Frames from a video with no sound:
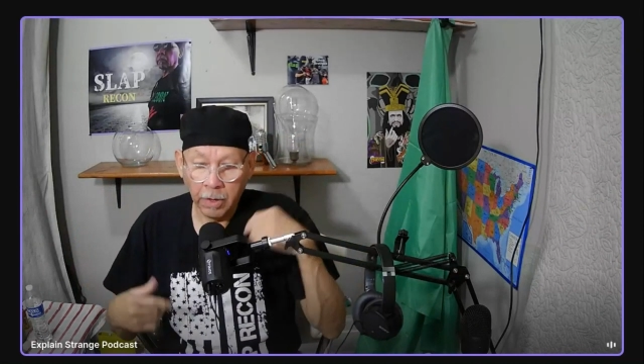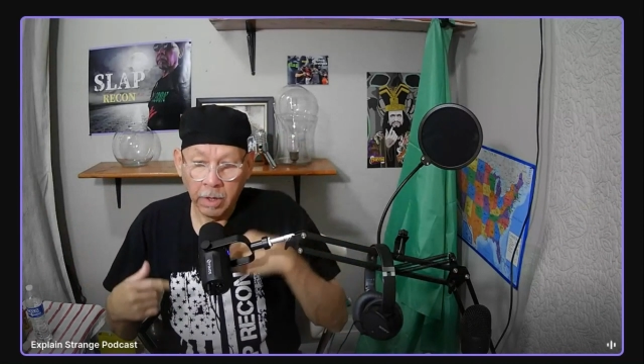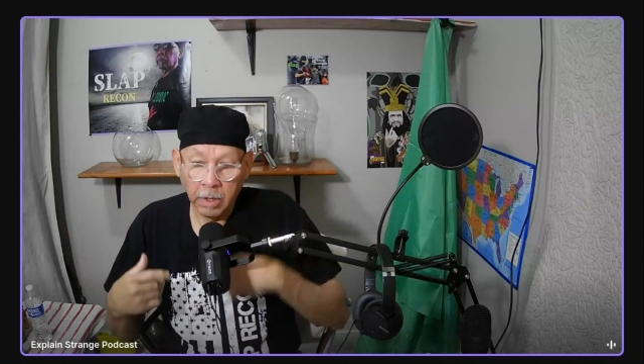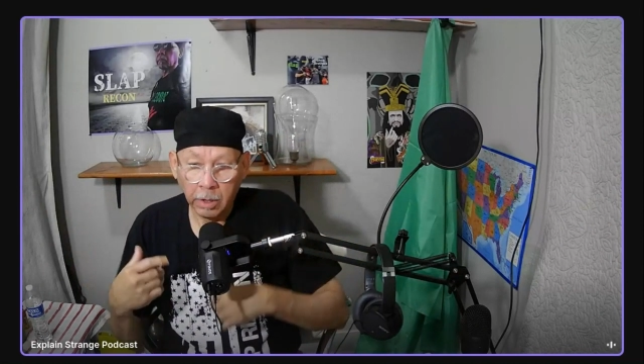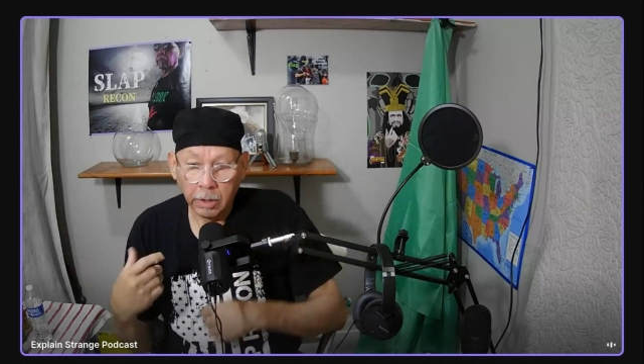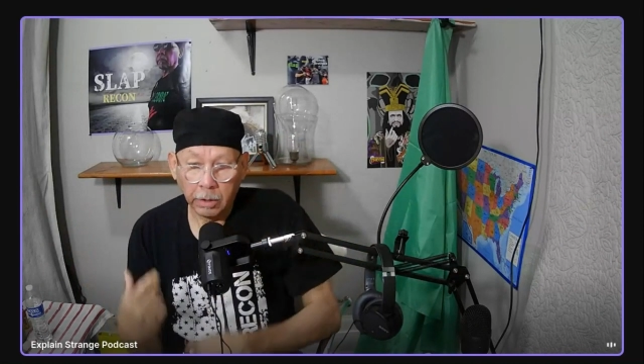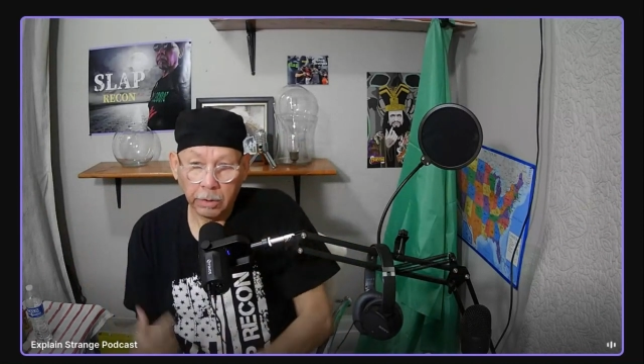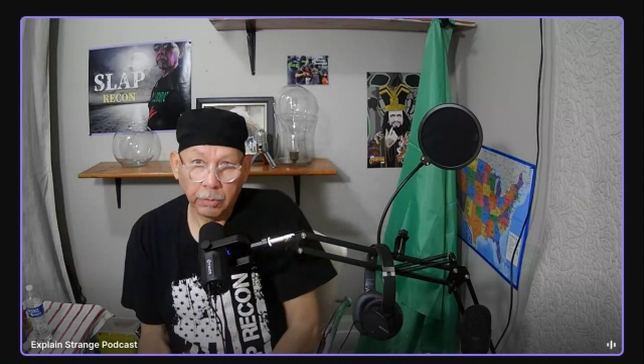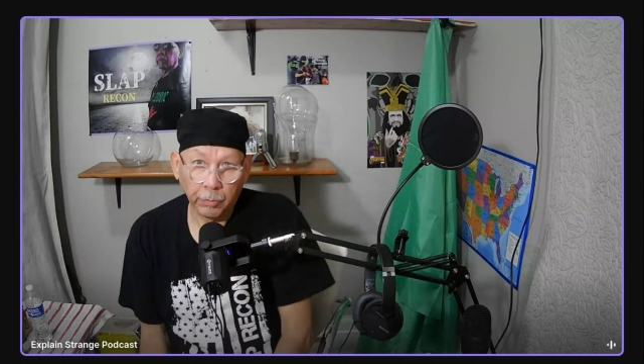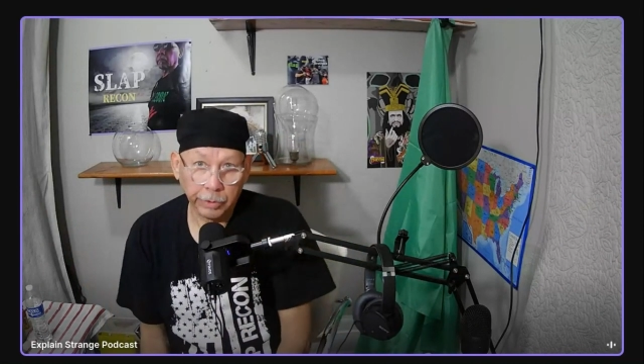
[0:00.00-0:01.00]
or
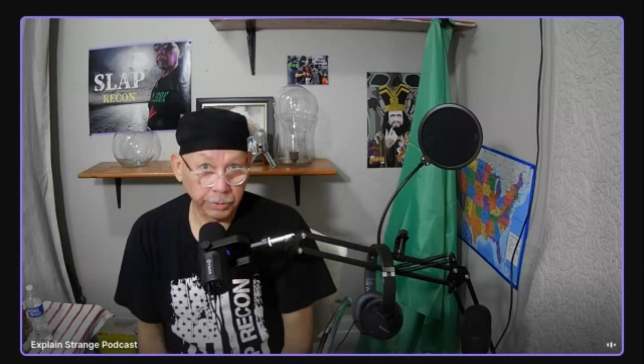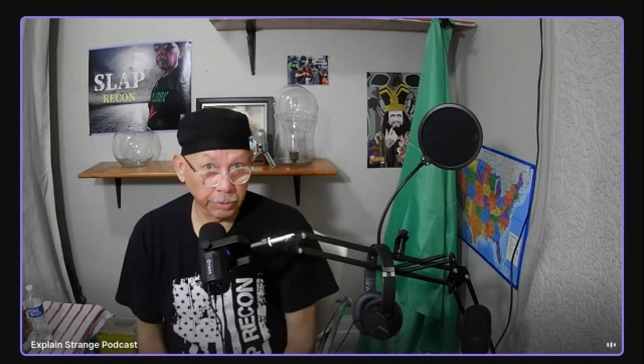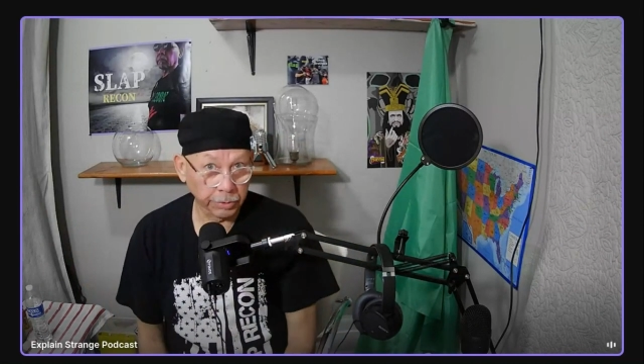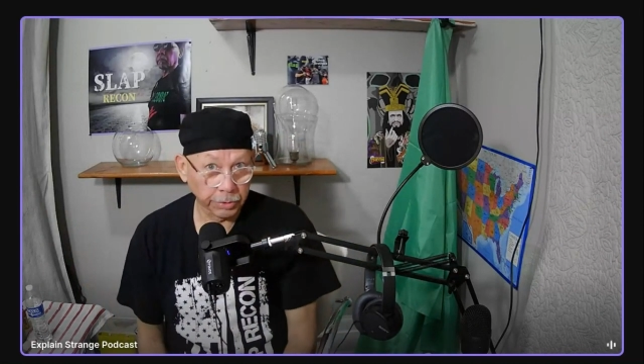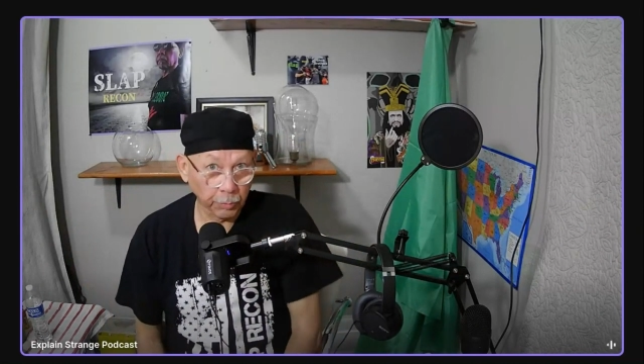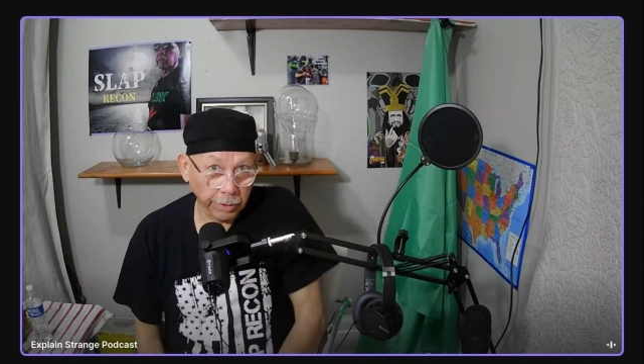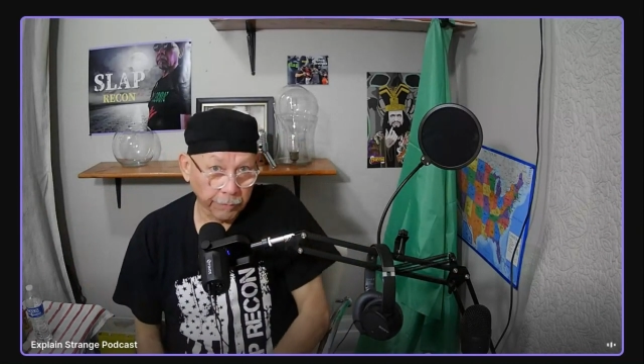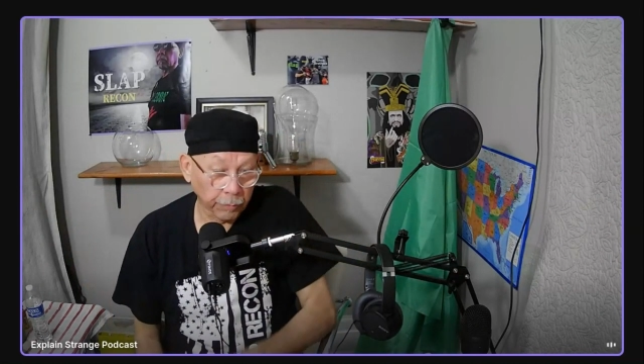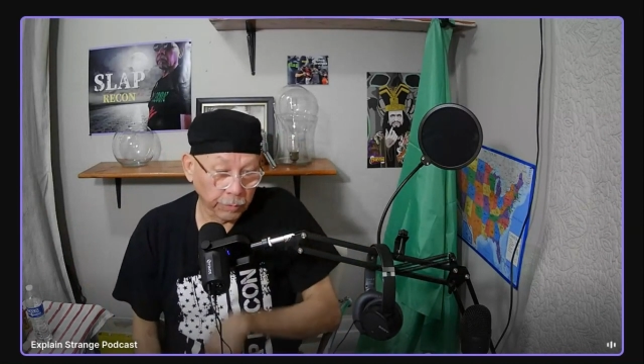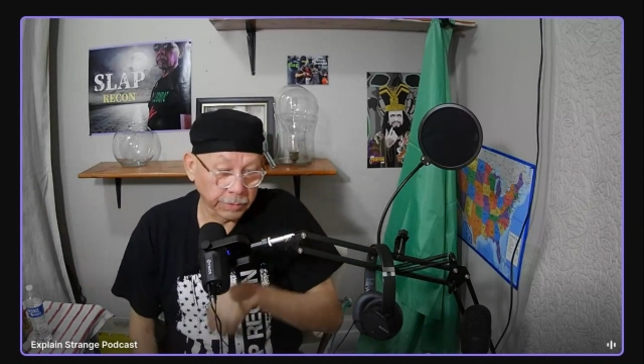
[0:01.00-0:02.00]
researching, whatever you want
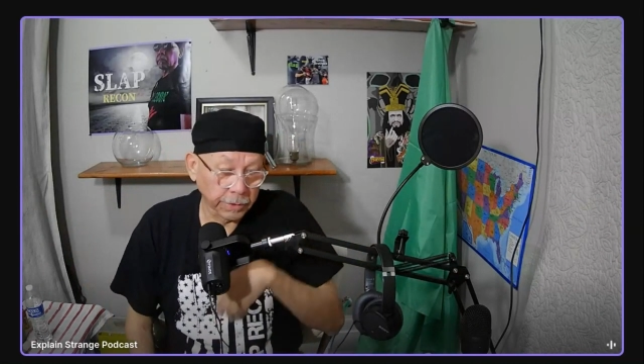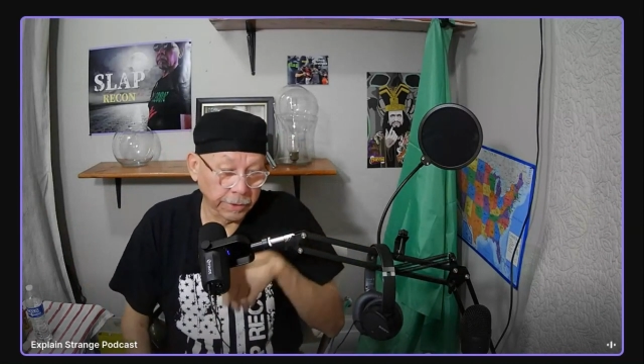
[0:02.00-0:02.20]
to say,